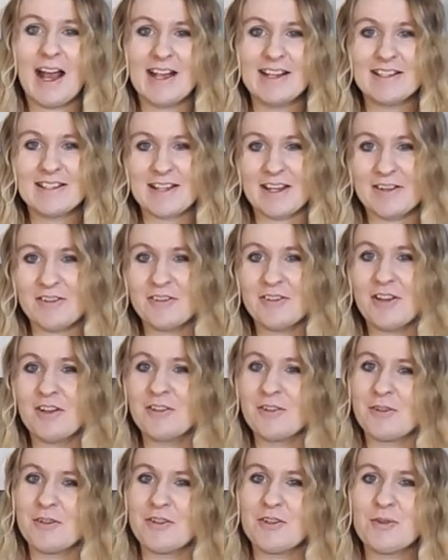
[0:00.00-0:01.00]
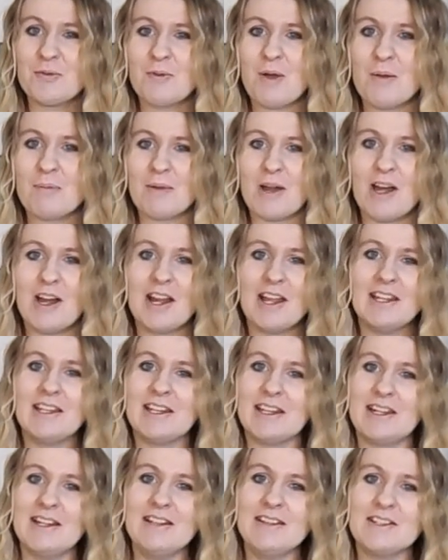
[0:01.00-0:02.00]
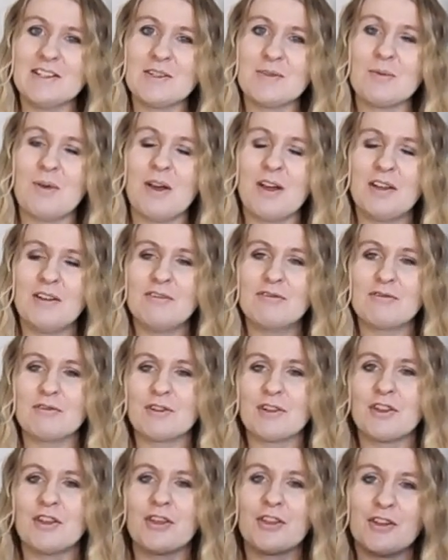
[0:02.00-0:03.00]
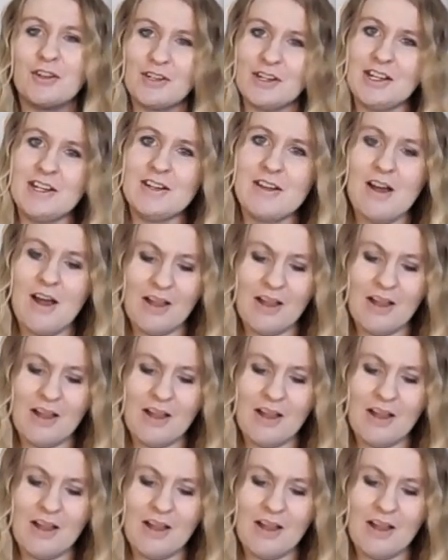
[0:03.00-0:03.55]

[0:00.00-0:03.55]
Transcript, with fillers: I settled on going to Walmart and getting this one for $30.